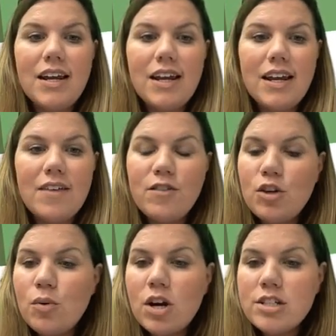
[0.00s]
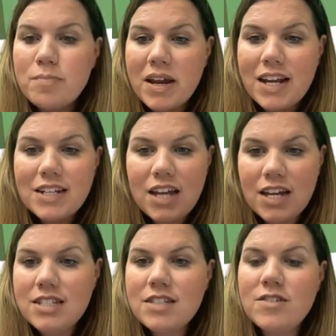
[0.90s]
If you are spending
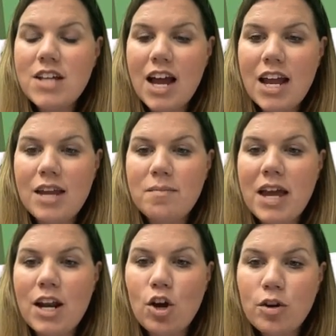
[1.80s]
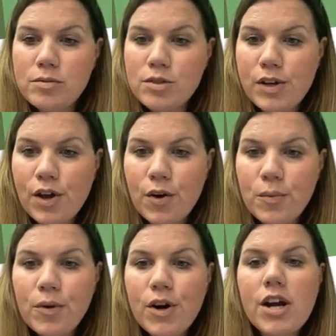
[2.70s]
tons of time at home doing
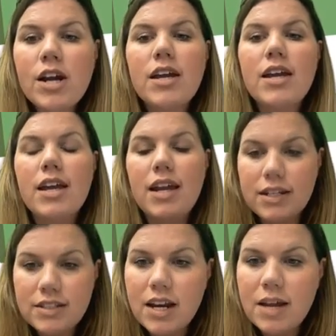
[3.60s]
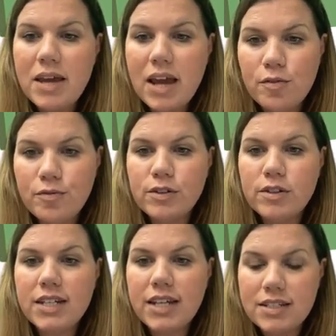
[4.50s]
homework, it's going to be helpful
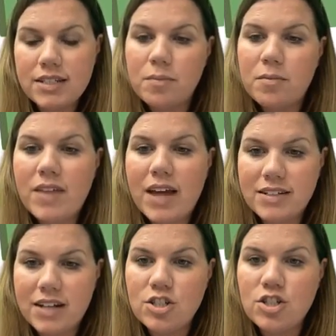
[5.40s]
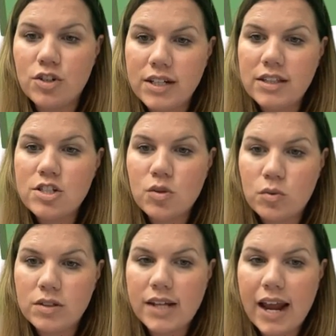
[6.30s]
to get some of that done during the
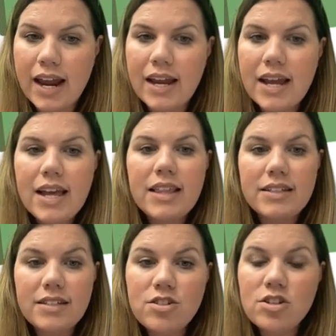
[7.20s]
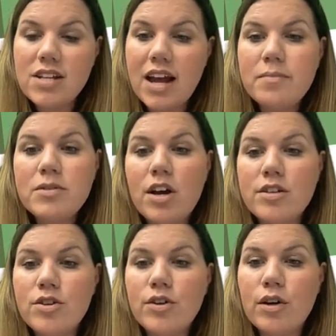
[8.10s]
school day. This is your time to
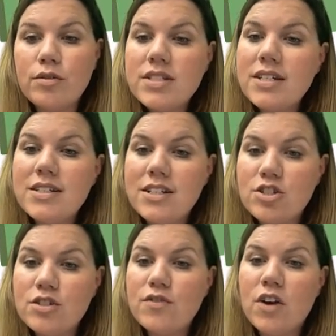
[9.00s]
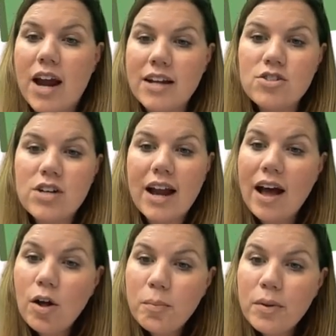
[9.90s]
also go see teachers for extra
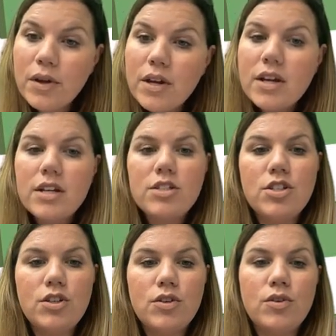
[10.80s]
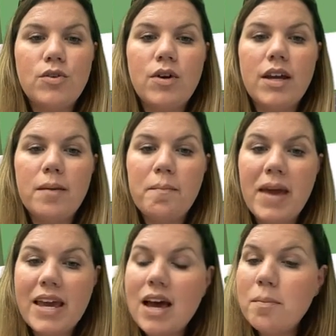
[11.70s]
help, to
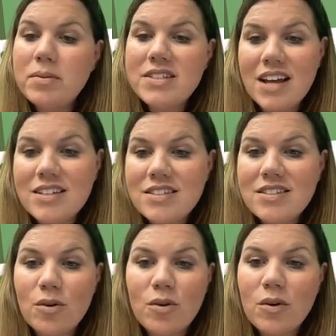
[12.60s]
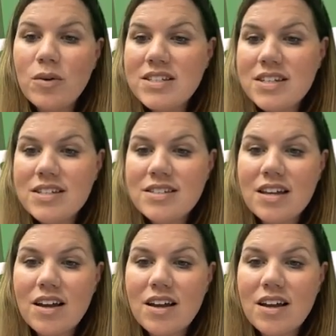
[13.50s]
make up tests or quizzes,